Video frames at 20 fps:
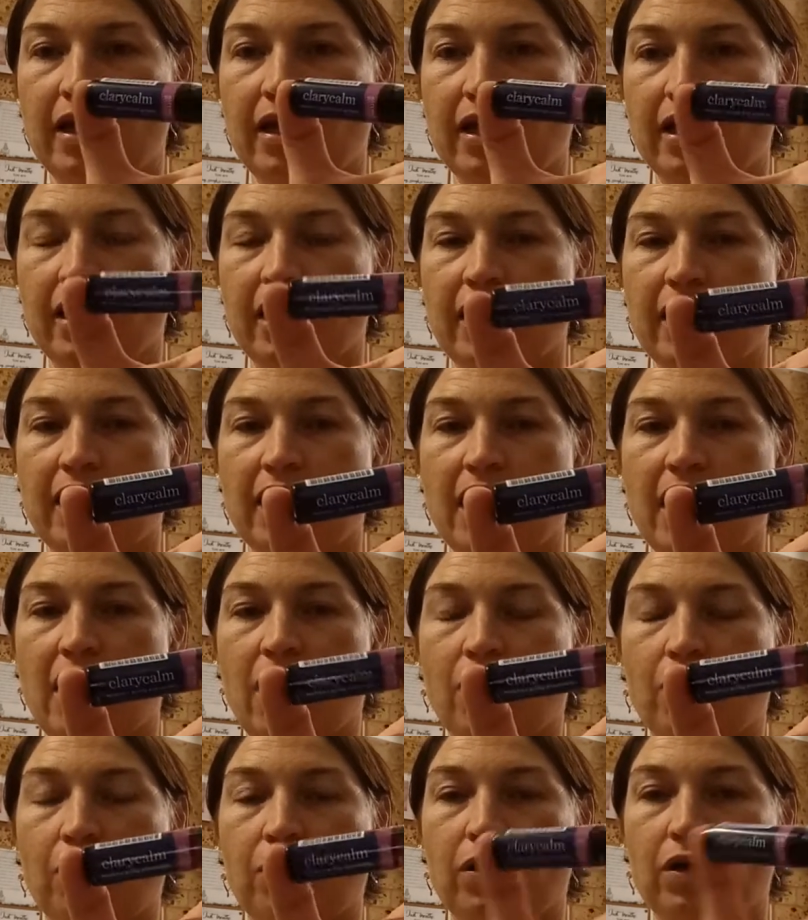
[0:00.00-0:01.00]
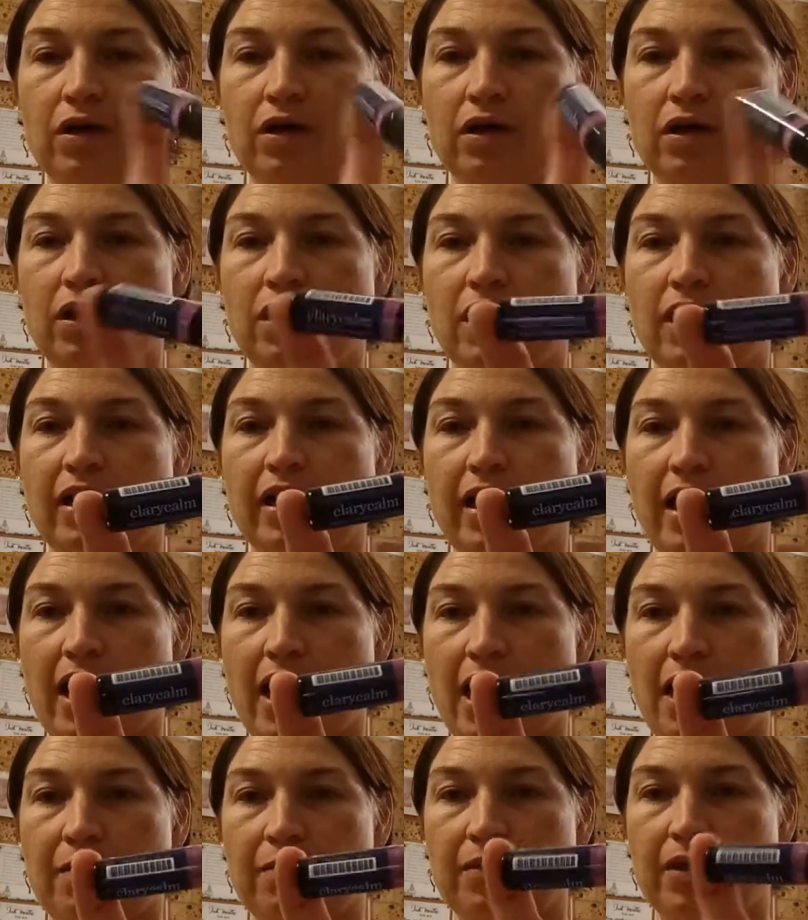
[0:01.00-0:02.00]
it can help
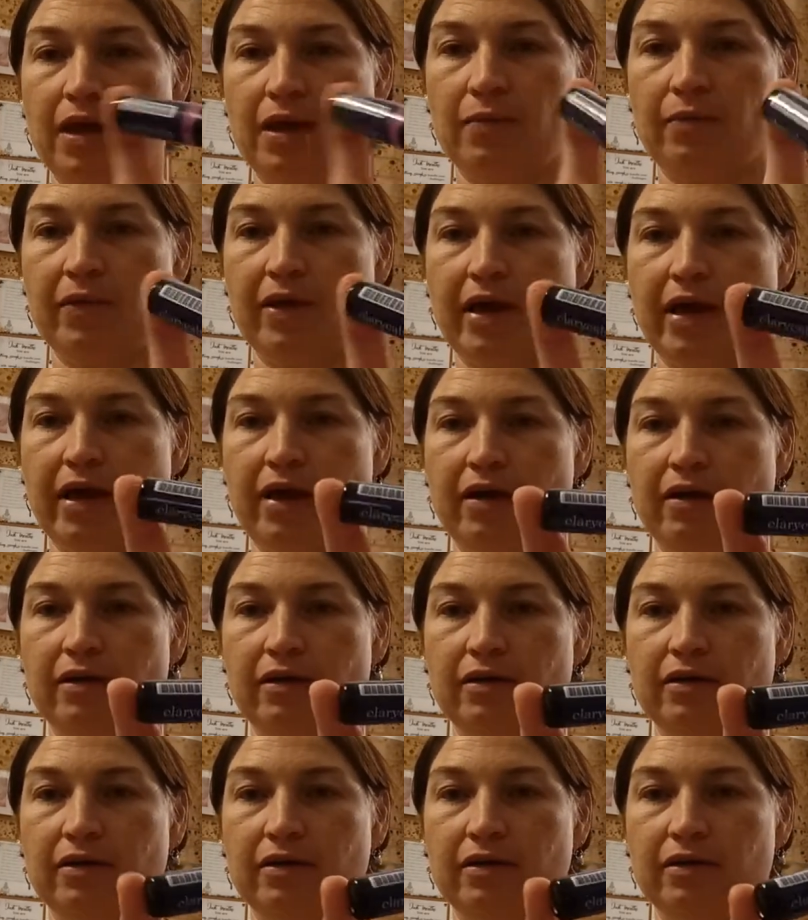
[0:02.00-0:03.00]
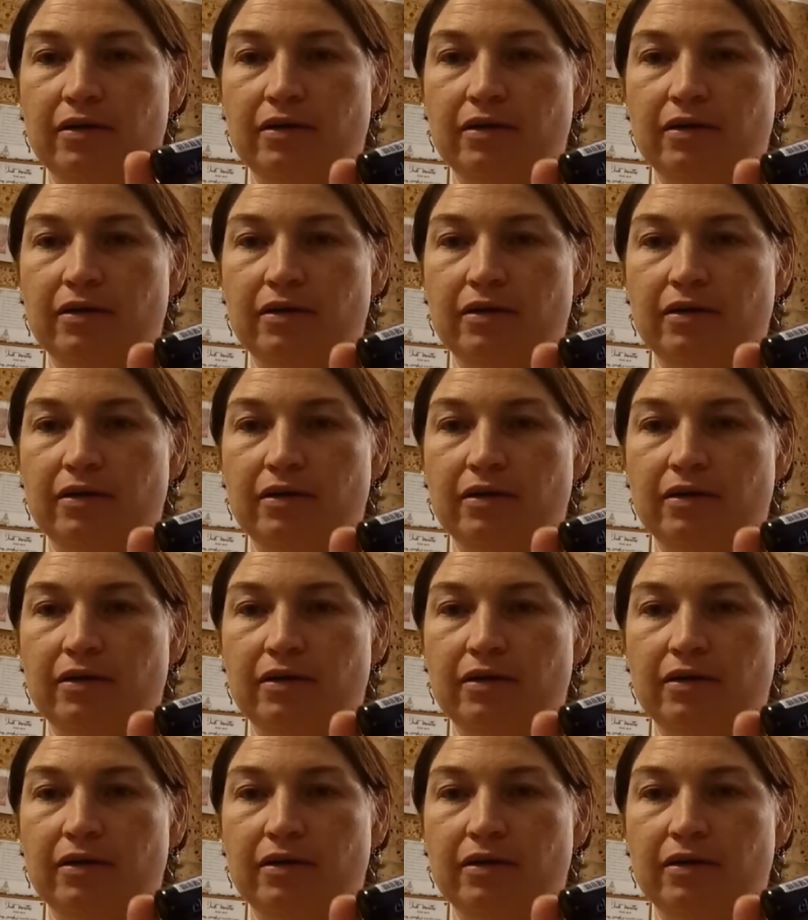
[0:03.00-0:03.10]
calm them down